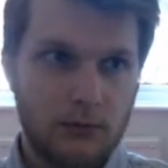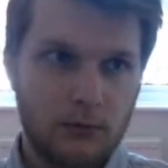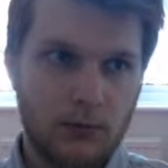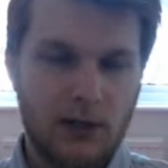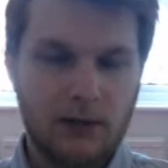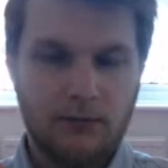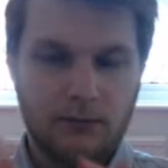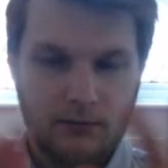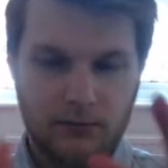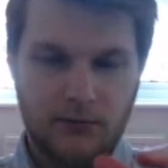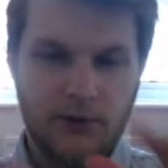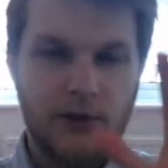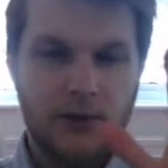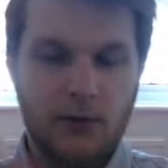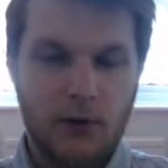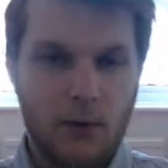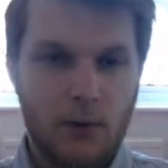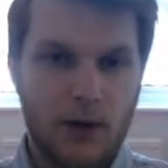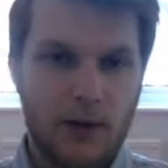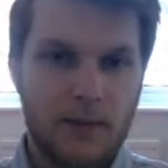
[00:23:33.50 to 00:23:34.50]
Well,
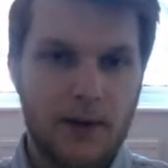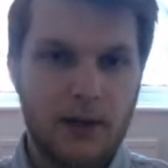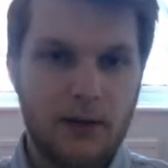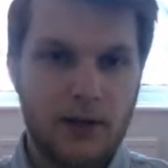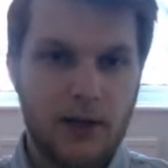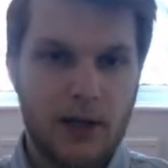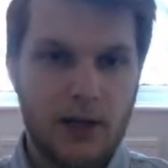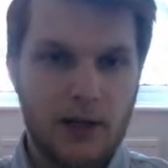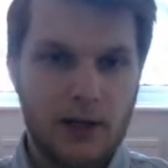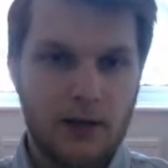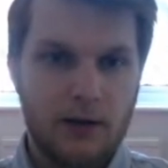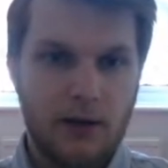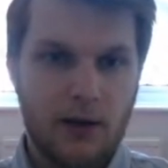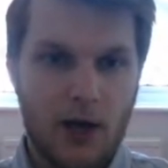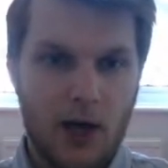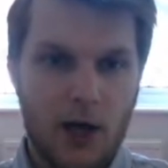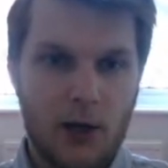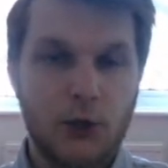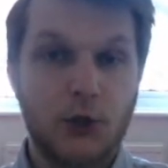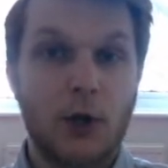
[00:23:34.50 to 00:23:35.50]
you know what I mean, the
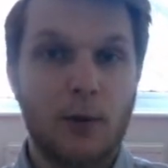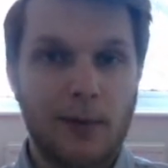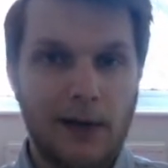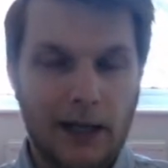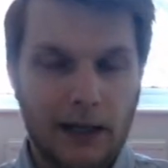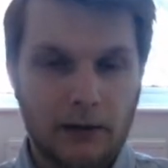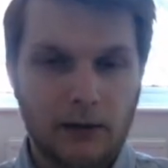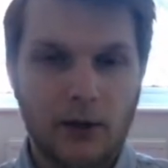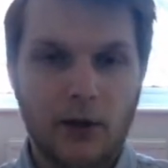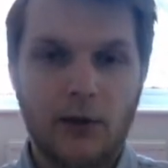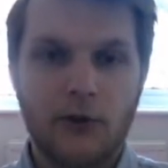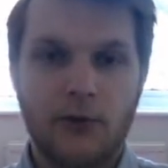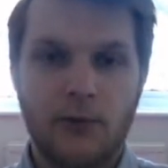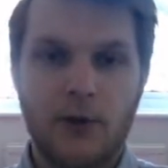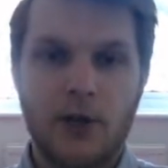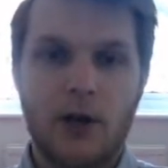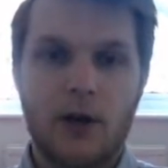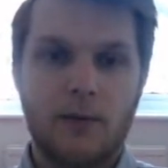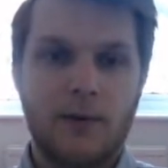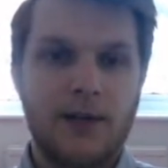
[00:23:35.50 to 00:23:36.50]
doubling. So
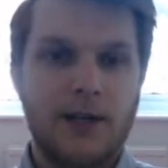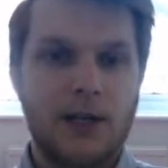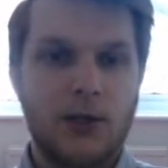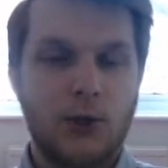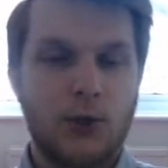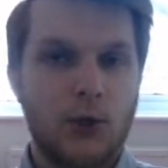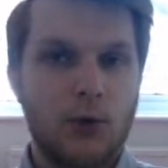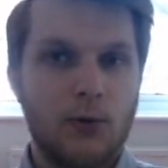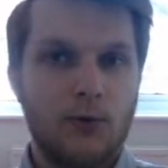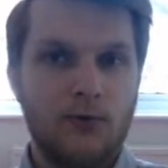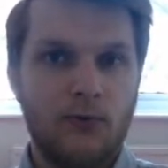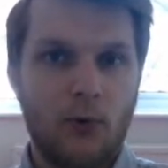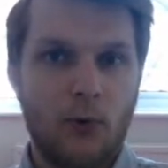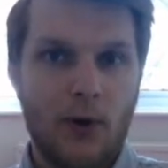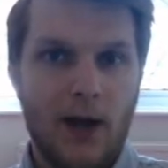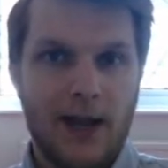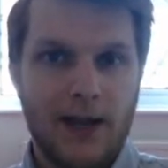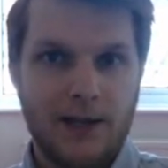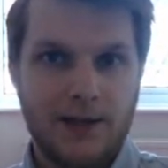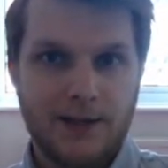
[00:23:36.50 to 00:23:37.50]
we need 2, 4,
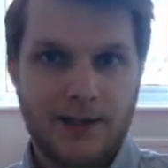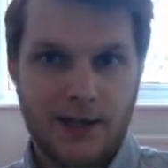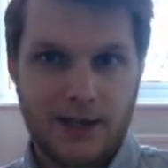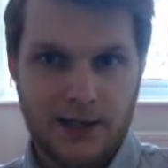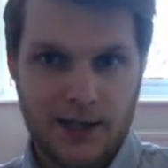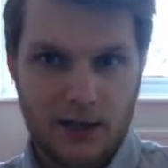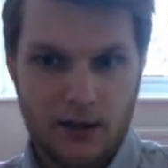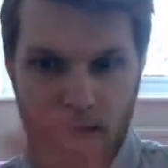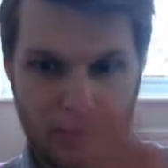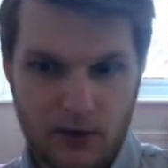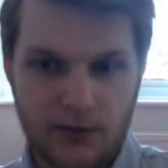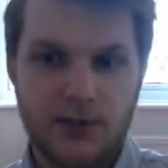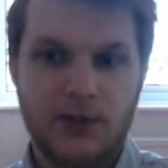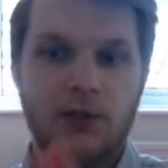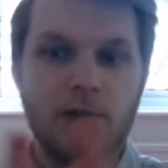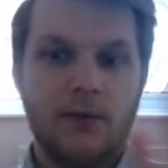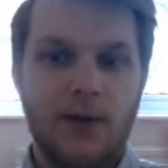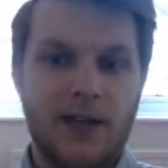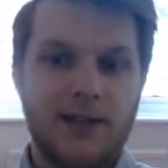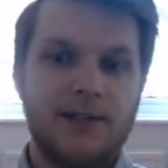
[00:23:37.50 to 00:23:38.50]
8, 16,
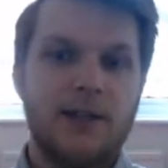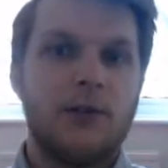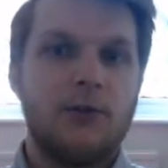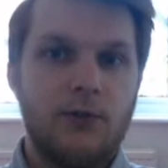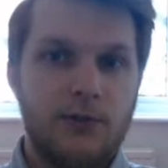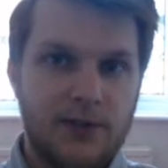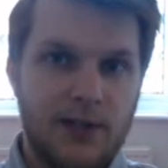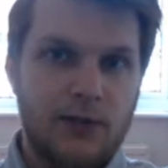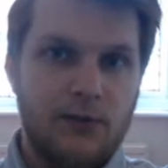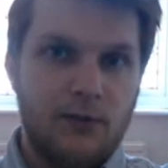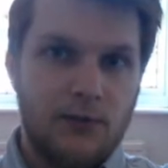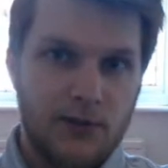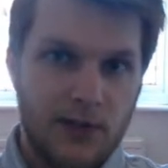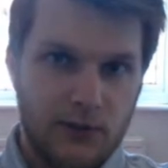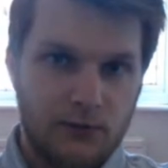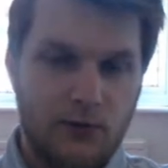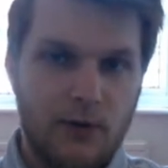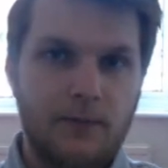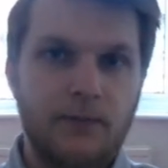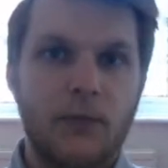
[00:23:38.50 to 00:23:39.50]
32, etc, etc,
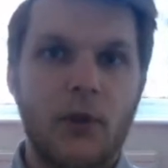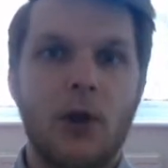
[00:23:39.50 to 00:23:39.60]
etc.